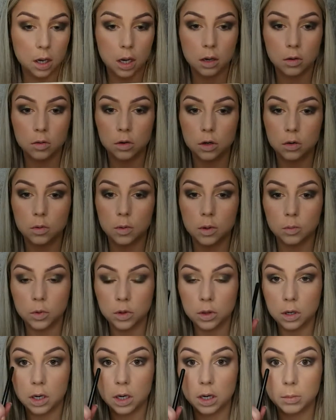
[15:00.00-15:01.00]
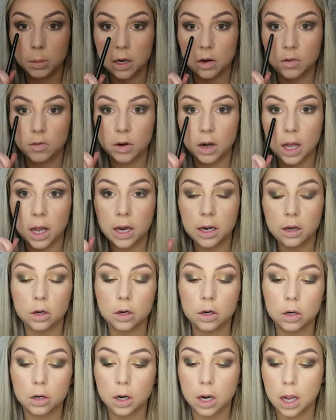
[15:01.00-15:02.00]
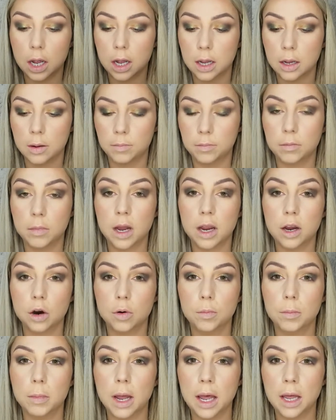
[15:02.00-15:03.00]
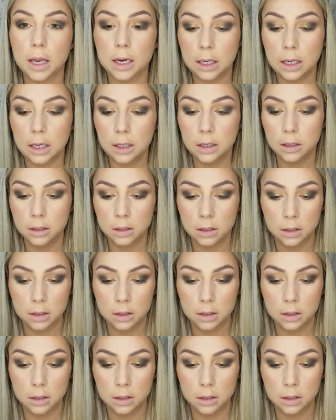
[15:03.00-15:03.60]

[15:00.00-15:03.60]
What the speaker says: I'm going to go in with a little bit of liner, my Armani.